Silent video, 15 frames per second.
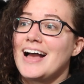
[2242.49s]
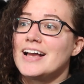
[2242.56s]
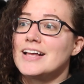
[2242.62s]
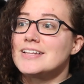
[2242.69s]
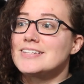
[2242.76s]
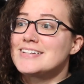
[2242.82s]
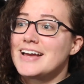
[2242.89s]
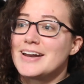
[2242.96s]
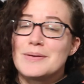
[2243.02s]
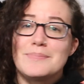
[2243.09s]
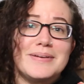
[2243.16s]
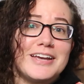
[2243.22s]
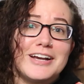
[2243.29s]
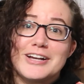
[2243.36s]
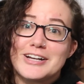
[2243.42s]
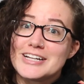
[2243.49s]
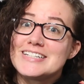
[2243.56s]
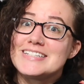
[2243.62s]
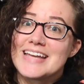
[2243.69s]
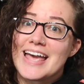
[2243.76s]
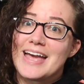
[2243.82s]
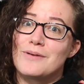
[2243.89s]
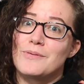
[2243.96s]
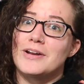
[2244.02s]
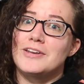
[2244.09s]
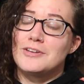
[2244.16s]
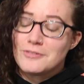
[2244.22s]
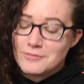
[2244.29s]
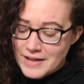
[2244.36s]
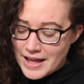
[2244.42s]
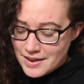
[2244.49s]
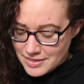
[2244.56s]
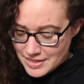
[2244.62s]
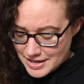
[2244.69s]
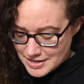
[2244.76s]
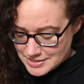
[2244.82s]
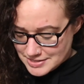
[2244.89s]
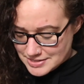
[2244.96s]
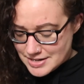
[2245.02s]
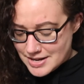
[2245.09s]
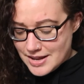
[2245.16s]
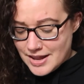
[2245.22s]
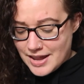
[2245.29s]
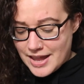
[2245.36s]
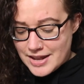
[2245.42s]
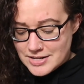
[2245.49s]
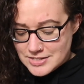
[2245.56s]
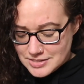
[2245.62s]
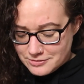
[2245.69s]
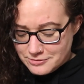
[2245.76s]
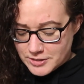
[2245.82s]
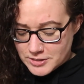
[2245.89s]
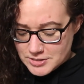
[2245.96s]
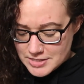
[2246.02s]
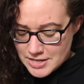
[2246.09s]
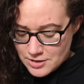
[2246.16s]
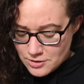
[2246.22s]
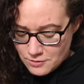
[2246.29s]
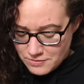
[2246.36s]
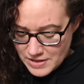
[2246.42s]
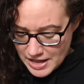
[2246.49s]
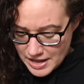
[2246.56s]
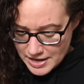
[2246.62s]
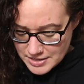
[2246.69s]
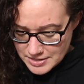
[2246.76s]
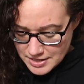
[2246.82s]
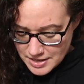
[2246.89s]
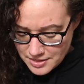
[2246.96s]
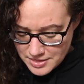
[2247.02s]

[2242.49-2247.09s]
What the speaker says: It's gonna be a good day when you find this, and it's the first thing you find.